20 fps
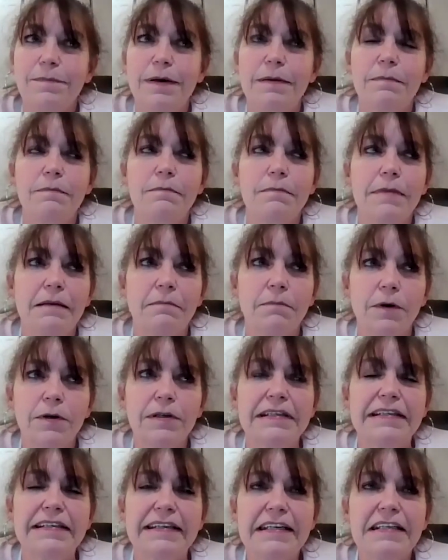But in
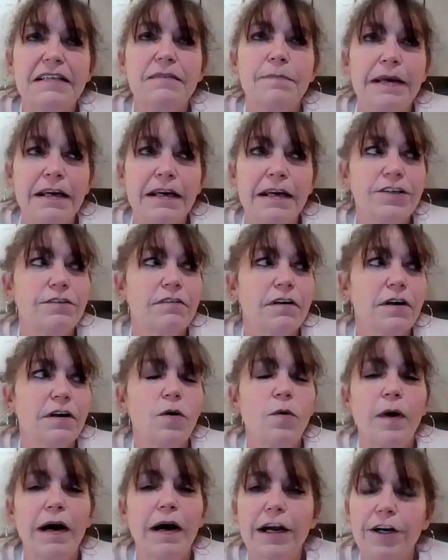most states, banks are
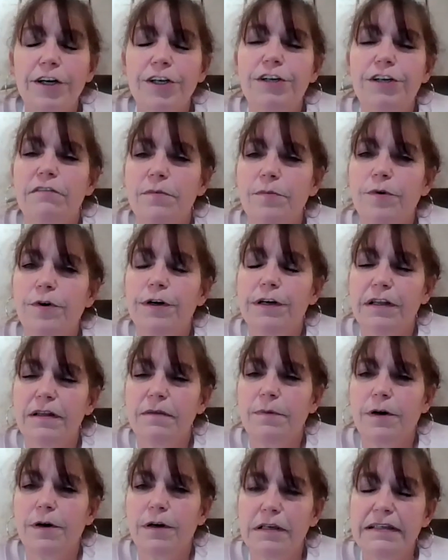required to report to
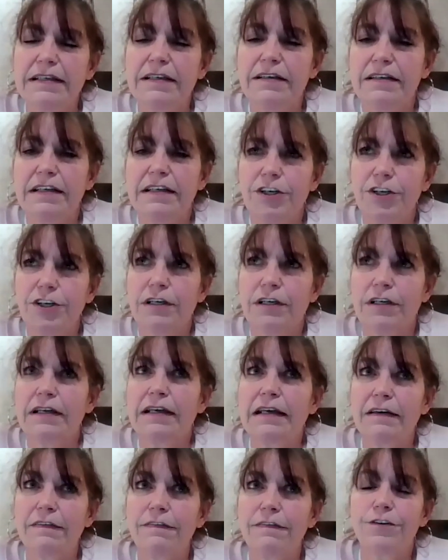the Bar Association
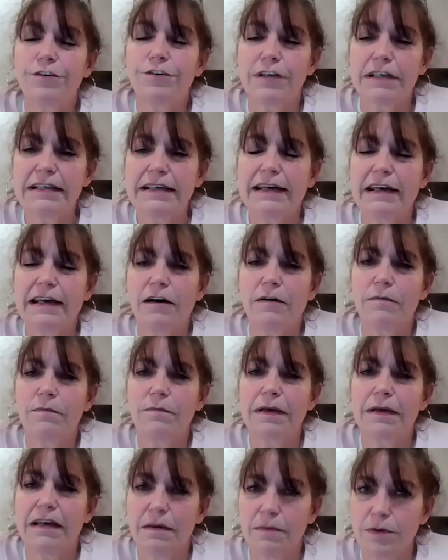if a trust
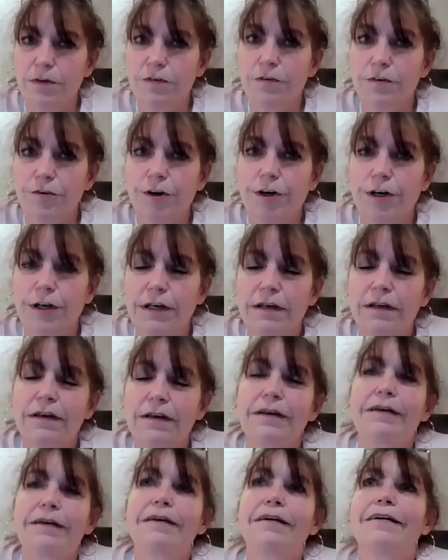account becomes overdrawn.
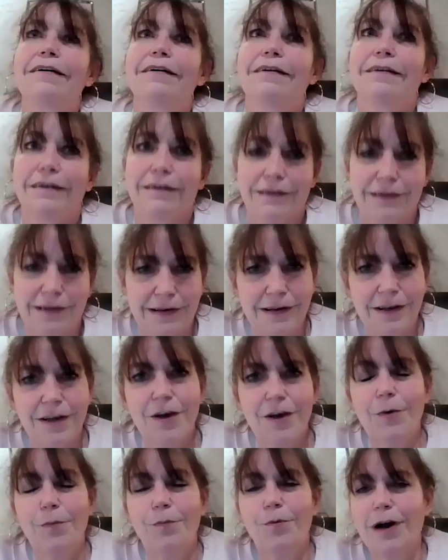There you
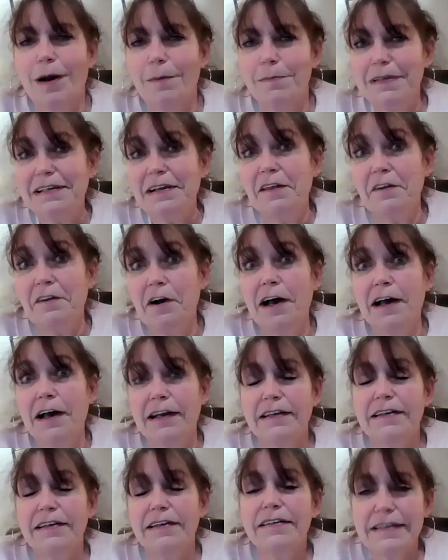go, prompts another
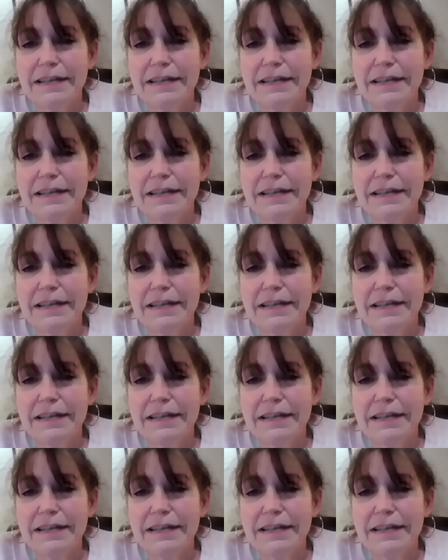audit.